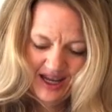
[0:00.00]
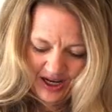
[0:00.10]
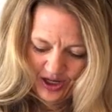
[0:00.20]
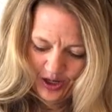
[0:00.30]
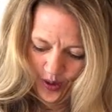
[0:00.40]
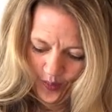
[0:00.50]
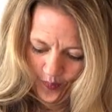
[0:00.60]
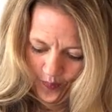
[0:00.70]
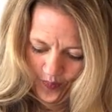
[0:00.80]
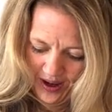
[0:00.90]

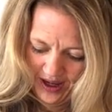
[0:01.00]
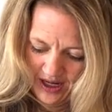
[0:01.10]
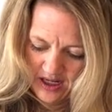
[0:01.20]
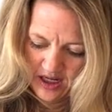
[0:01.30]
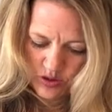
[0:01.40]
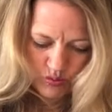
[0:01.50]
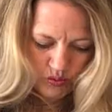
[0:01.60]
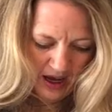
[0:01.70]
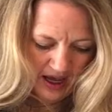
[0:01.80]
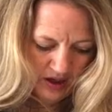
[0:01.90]
No. Does
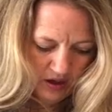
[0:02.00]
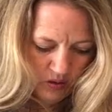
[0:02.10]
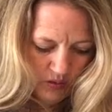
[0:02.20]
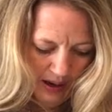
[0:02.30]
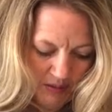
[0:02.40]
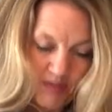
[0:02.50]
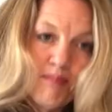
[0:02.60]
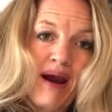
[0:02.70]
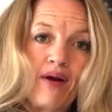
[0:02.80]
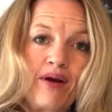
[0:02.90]
run rhyme with
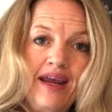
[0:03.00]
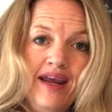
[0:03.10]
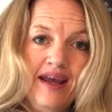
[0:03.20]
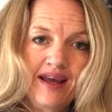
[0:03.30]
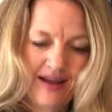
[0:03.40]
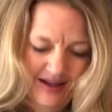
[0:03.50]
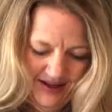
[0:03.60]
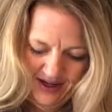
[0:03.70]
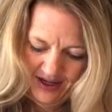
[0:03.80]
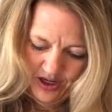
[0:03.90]
berry?
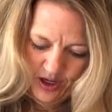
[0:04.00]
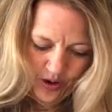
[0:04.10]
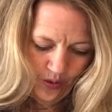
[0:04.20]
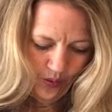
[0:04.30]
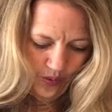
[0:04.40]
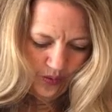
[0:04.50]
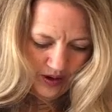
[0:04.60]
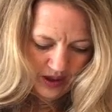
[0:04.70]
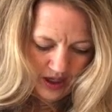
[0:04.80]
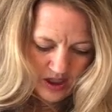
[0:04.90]
No.
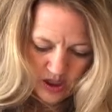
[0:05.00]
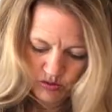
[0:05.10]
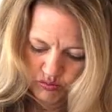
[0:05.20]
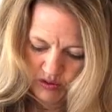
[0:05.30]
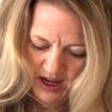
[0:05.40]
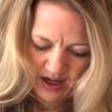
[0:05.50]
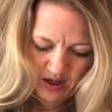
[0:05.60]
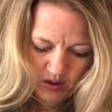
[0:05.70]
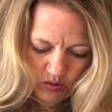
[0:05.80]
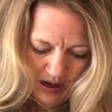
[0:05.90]
Does run
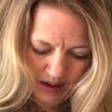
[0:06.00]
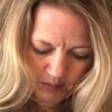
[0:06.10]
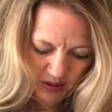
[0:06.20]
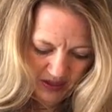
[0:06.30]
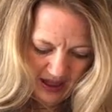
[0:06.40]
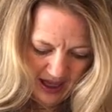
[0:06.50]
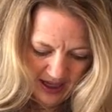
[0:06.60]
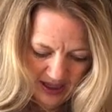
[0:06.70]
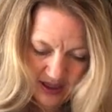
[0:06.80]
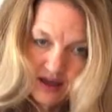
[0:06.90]
rhyme with gun?
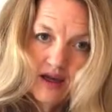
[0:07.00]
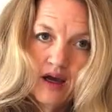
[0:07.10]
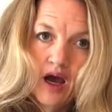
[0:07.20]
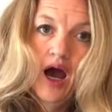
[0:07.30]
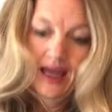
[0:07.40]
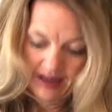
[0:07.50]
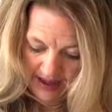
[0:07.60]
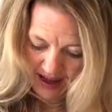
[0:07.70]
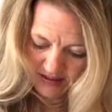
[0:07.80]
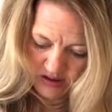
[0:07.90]

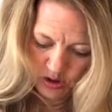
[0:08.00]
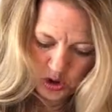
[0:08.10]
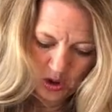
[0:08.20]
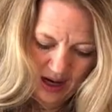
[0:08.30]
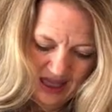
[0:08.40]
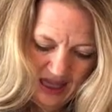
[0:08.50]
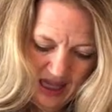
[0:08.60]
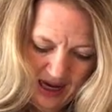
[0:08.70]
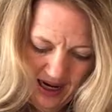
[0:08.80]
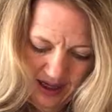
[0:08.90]
Yes, so you draw a
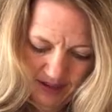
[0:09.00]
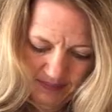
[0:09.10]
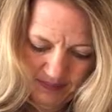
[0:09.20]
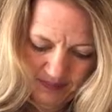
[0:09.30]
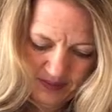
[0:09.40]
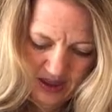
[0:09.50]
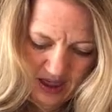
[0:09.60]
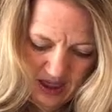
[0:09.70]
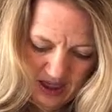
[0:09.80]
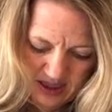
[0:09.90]
line.
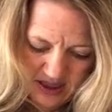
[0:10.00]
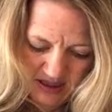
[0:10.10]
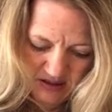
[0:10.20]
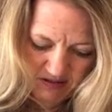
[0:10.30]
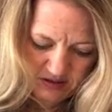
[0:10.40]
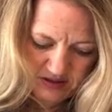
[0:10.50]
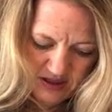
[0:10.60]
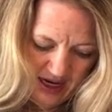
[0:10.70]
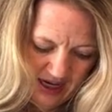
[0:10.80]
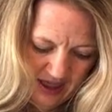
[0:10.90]
Does
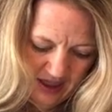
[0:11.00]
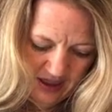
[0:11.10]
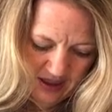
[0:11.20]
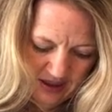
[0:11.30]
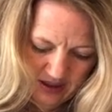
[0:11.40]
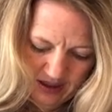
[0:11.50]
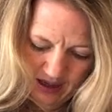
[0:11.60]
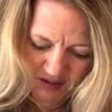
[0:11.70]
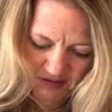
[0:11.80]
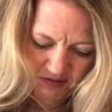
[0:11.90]

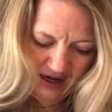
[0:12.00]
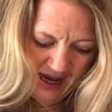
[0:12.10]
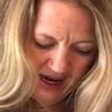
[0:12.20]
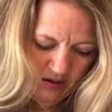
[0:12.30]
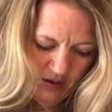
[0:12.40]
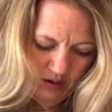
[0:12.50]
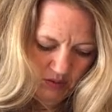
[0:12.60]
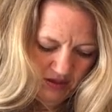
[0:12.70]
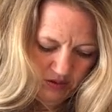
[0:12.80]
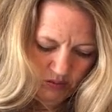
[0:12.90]
fly rhyme
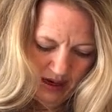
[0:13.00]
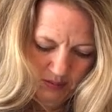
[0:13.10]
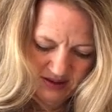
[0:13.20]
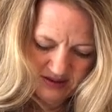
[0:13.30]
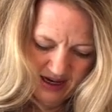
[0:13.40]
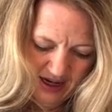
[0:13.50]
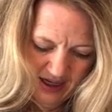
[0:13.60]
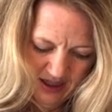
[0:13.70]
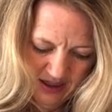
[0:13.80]
with sign?